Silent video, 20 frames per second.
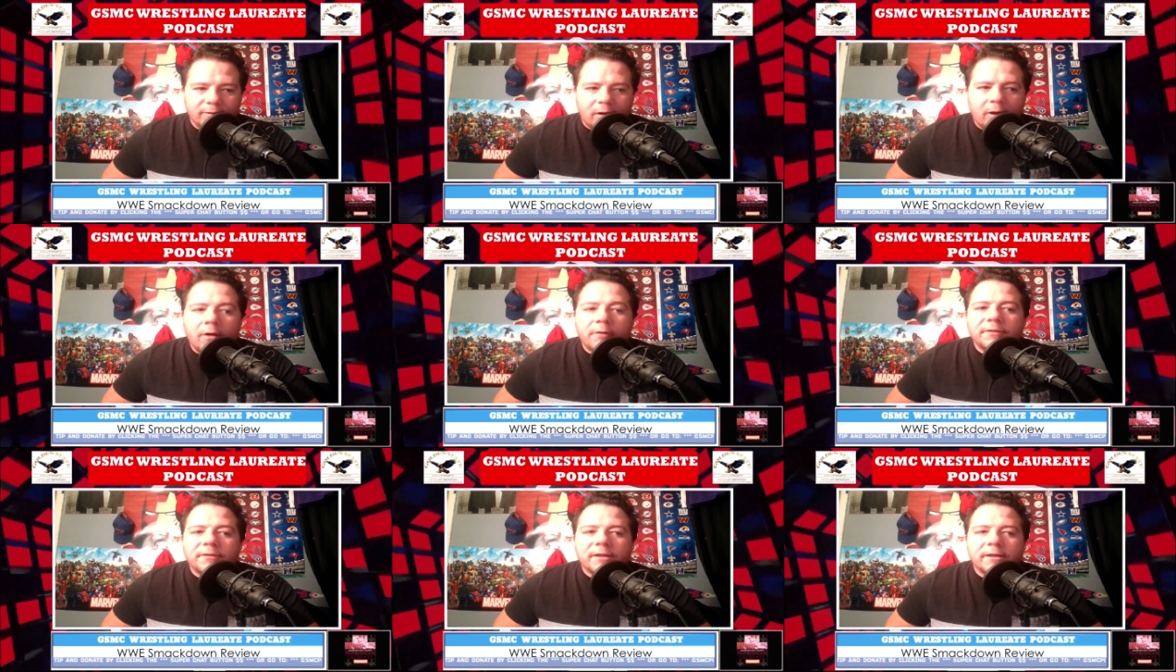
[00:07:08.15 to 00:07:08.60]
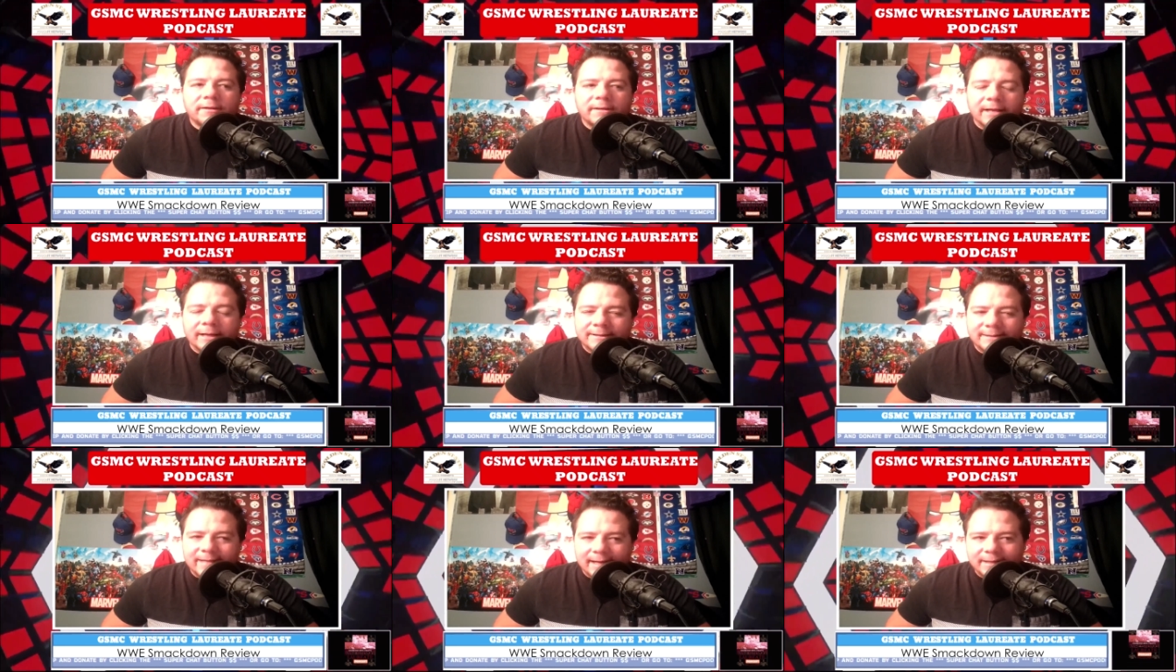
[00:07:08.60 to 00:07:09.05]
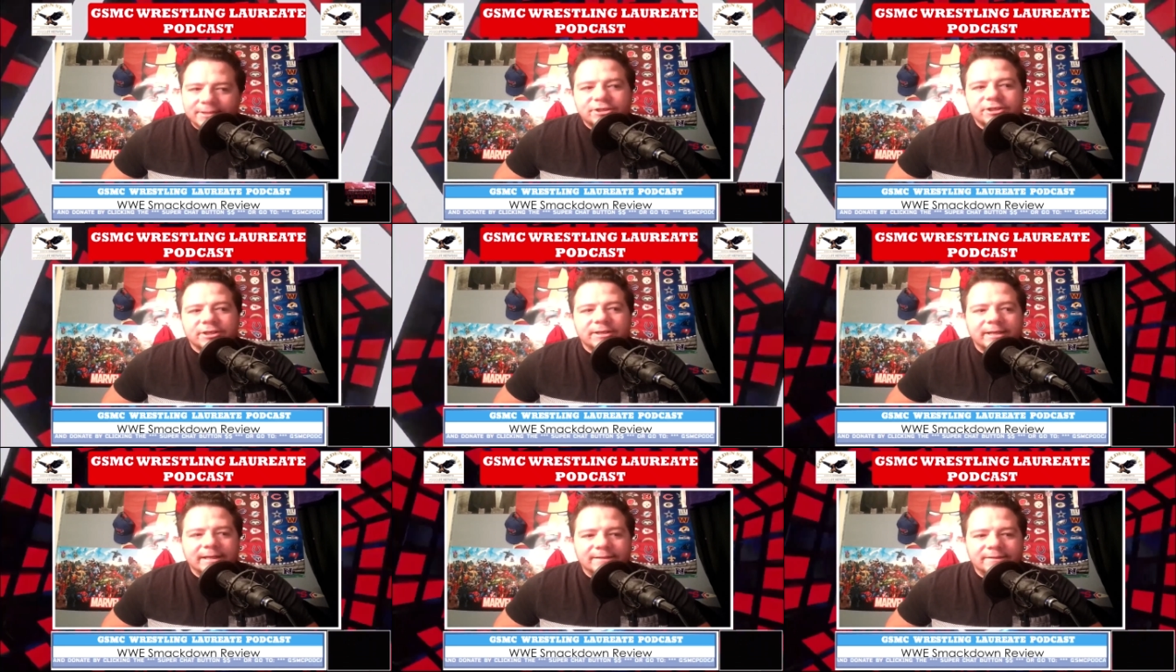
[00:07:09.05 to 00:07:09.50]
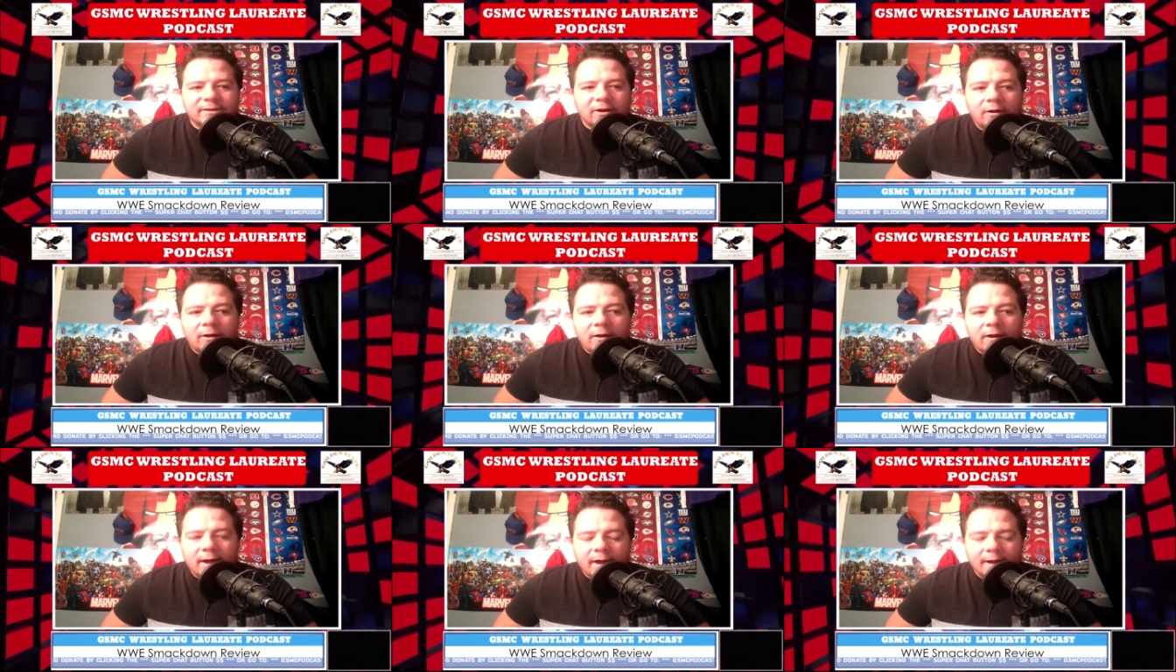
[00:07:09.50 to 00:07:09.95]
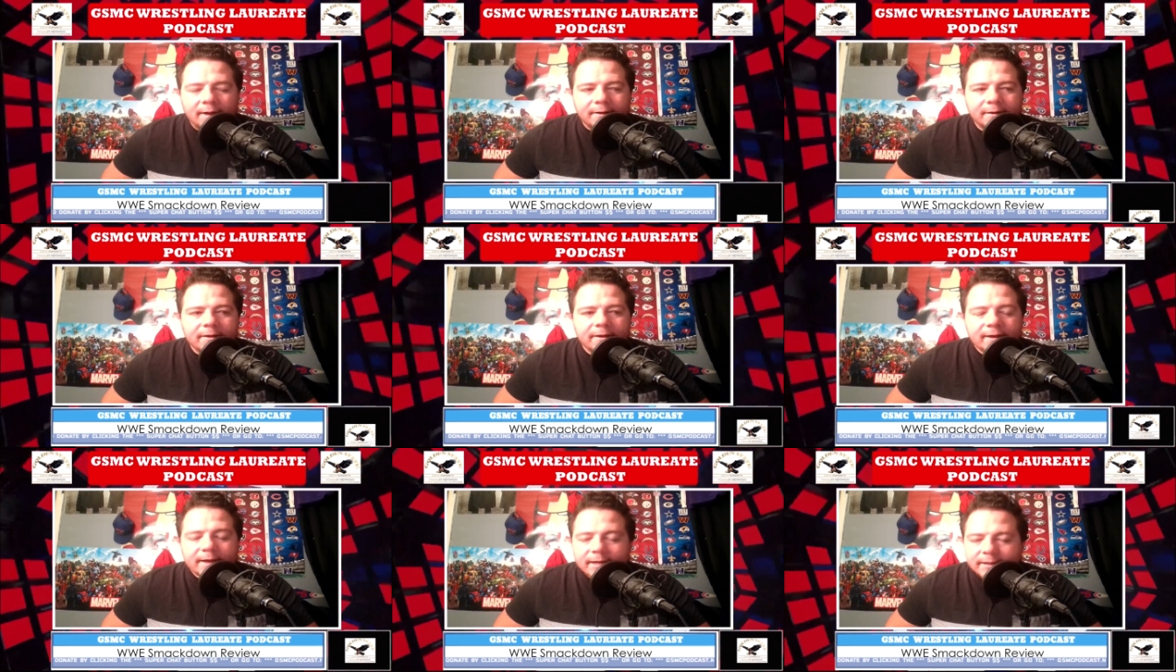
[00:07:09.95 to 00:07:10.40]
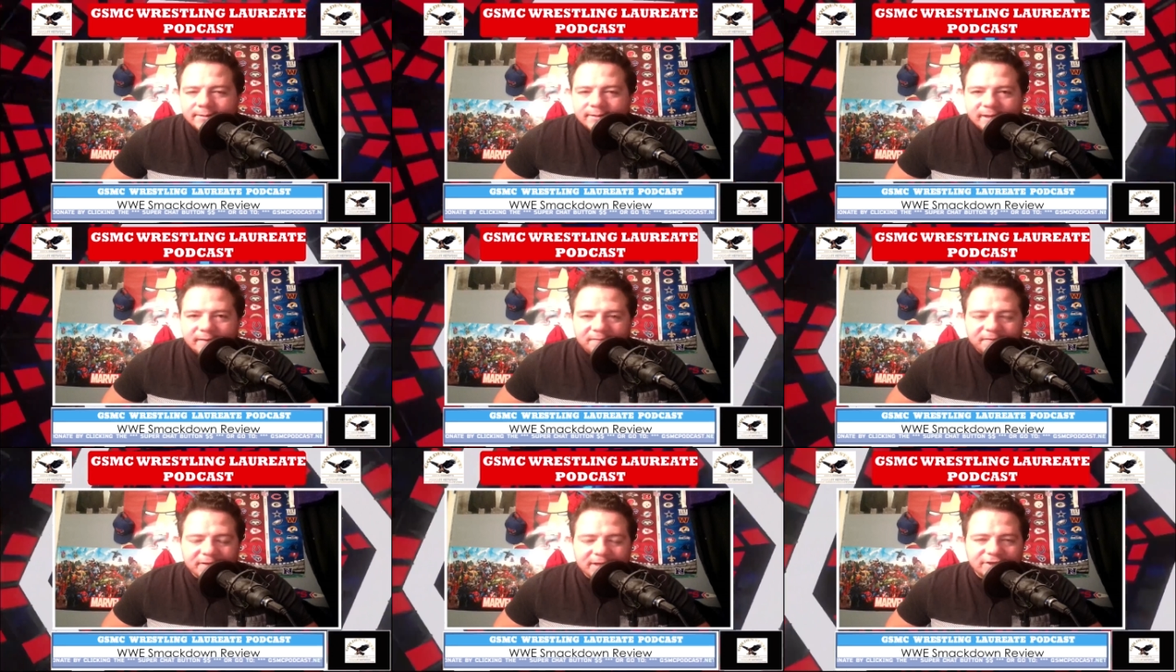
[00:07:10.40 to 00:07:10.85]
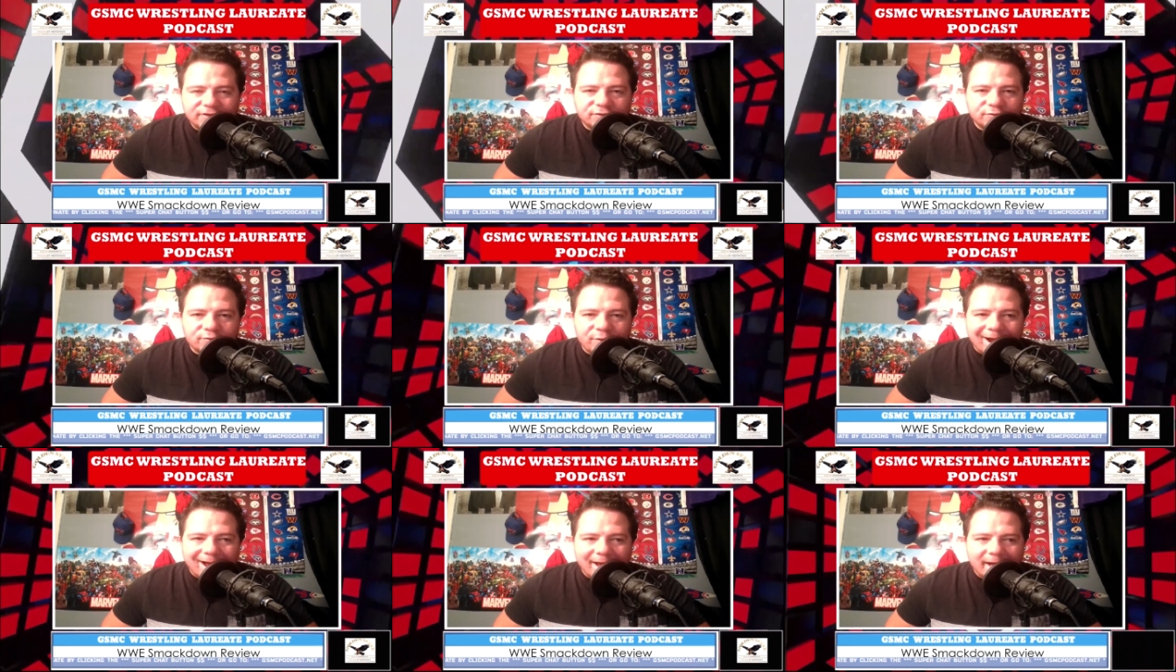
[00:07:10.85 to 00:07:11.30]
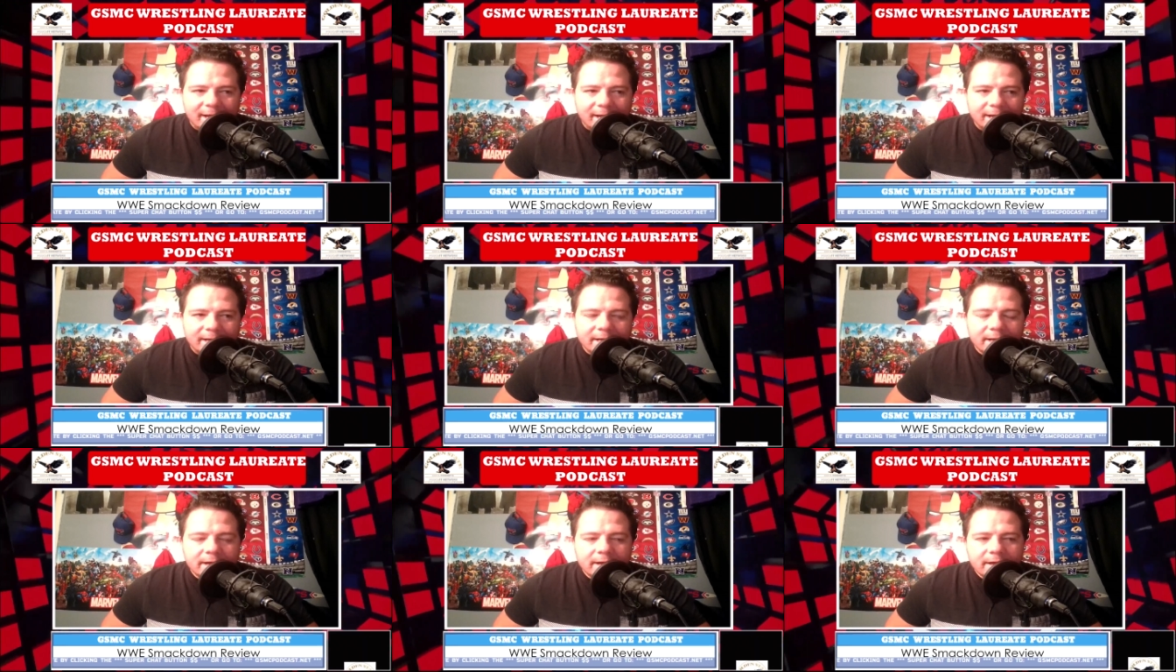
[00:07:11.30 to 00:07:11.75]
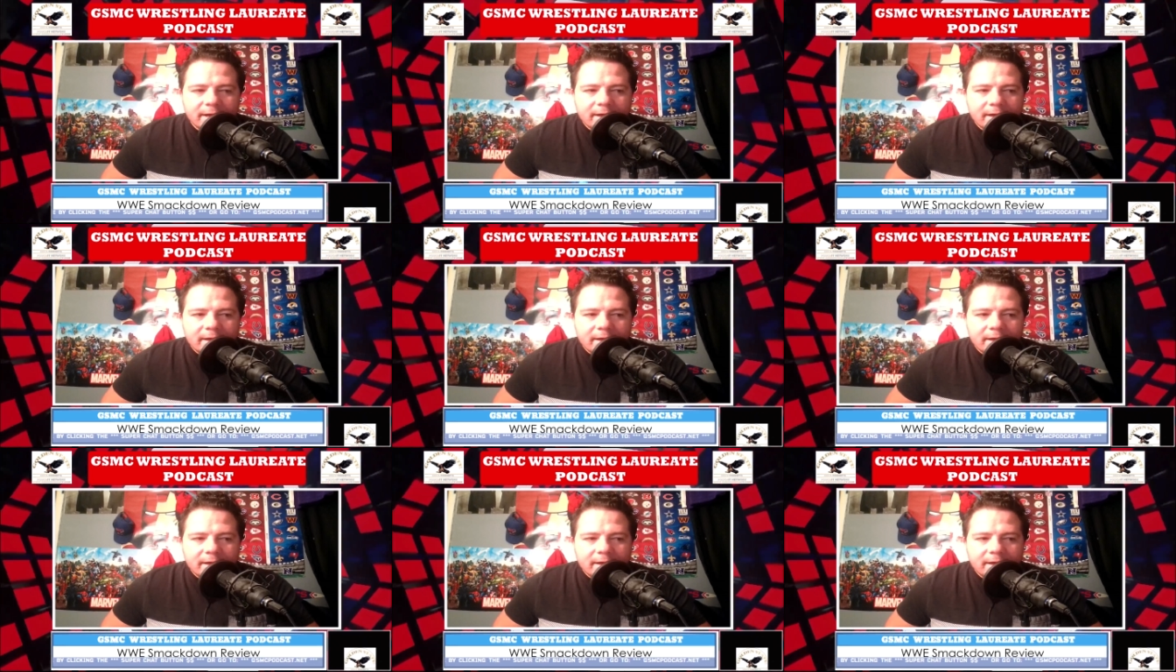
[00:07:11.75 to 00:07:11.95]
all the attention is on tiffany stratton